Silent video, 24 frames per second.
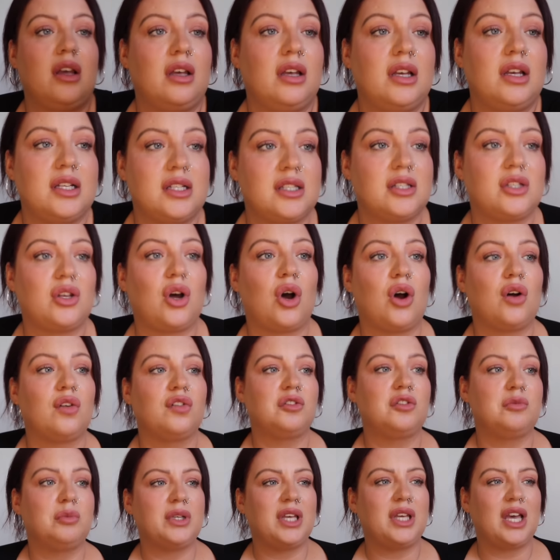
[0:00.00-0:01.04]

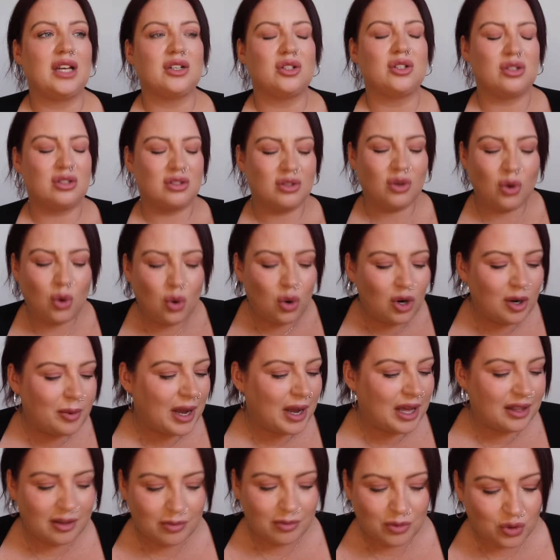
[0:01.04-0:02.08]
Soft. But yeah, just all
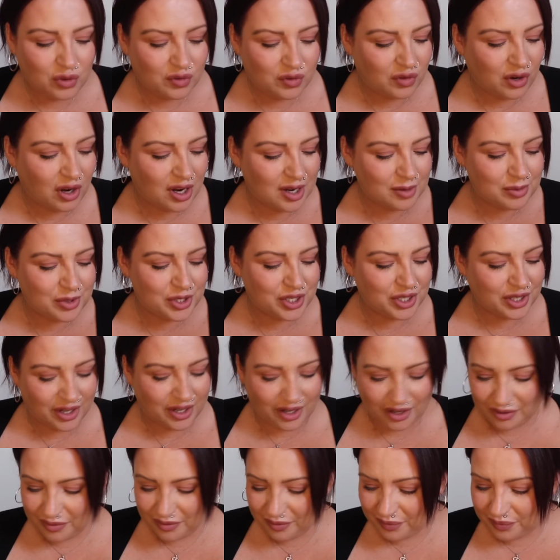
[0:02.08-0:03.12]
about them good vibes, you
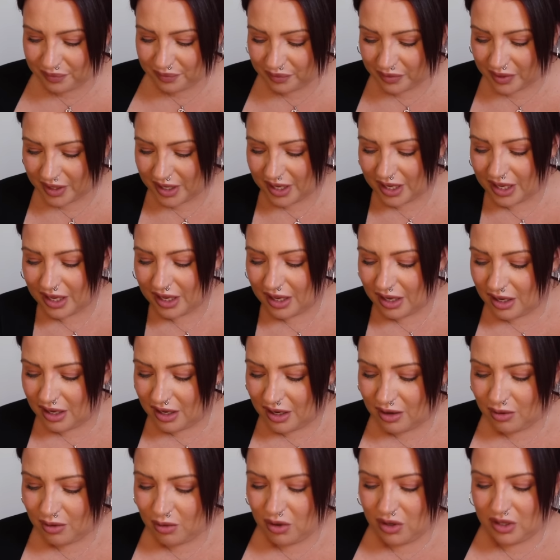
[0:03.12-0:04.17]
know.
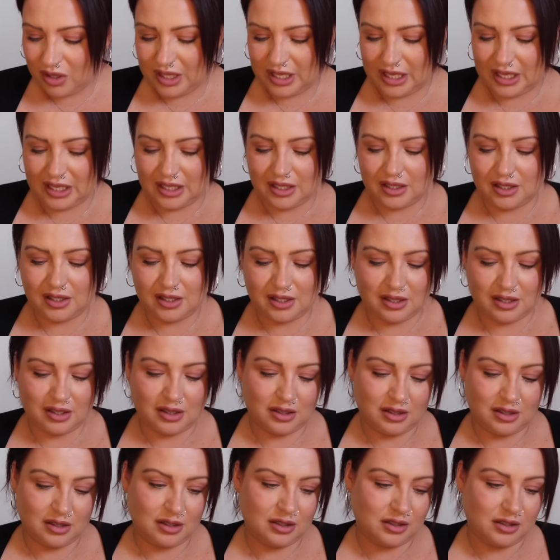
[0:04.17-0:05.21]
What are these?
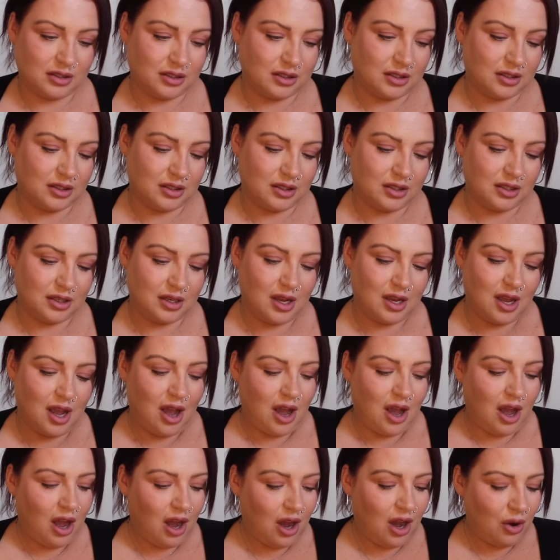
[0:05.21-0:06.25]

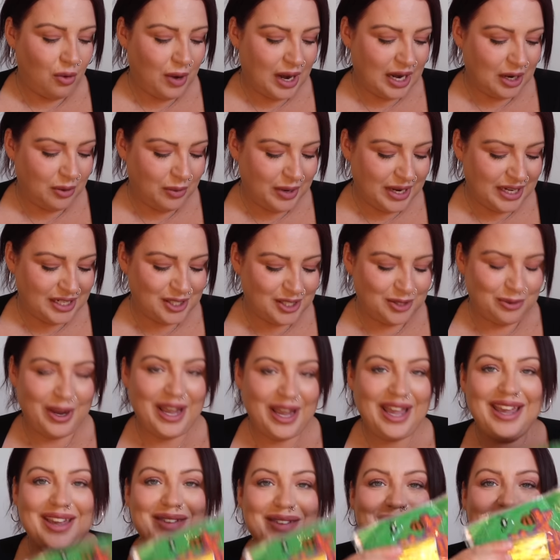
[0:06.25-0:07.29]
Oh, Halloween
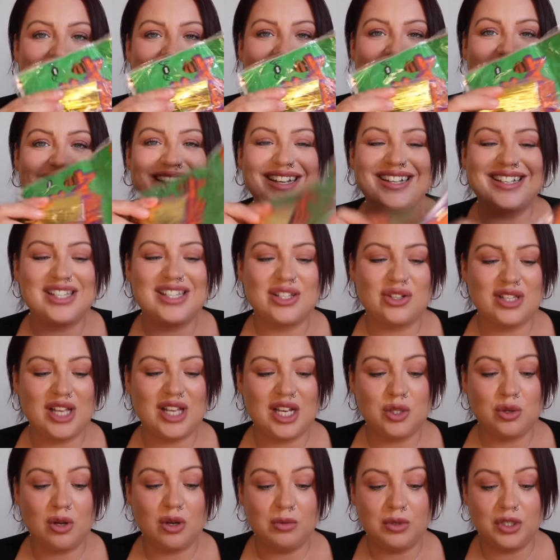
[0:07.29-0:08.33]
sweetie bags. Because
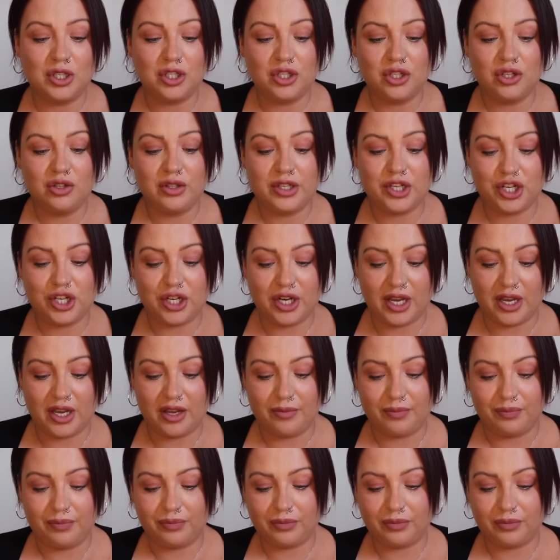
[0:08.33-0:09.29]
that's what I'm going to do this year.